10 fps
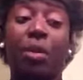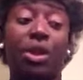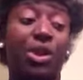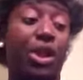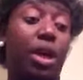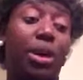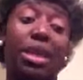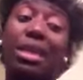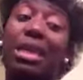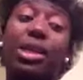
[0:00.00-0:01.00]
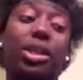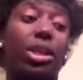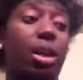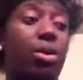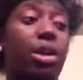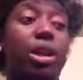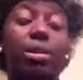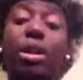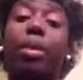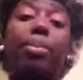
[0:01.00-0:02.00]
But you know, it's to each his own. You
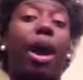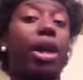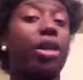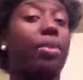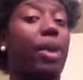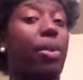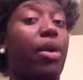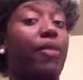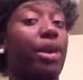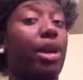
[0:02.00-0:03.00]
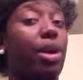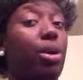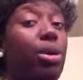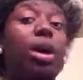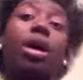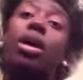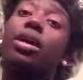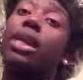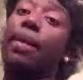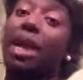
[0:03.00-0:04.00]
know, certain products may work for you
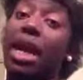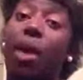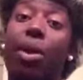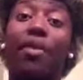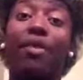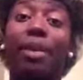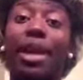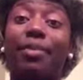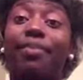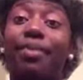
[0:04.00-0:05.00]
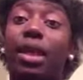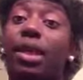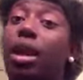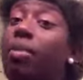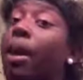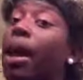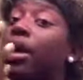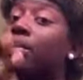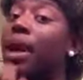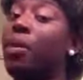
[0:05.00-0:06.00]
that may not work for me. Certain
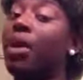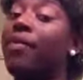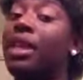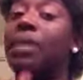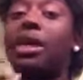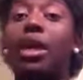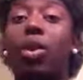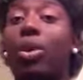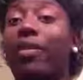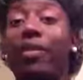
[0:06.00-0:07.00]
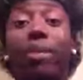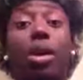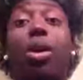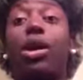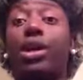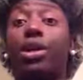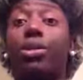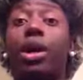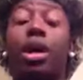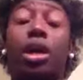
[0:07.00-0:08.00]
products may work for them that don't work for me or
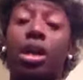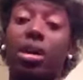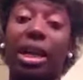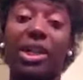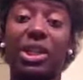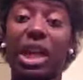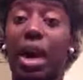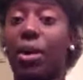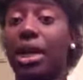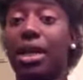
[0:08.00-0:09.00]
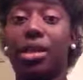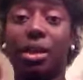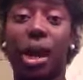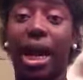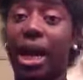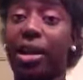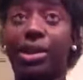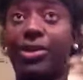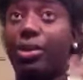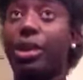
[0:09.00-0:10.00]
you. You know, that's just how it is. You know, our hair
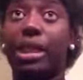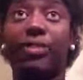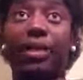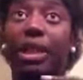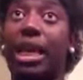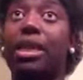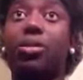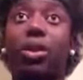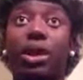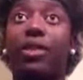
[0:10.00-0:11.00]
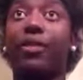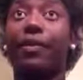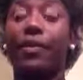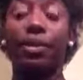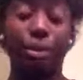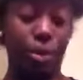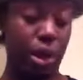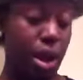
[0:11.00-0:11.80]
just want different things and want different food.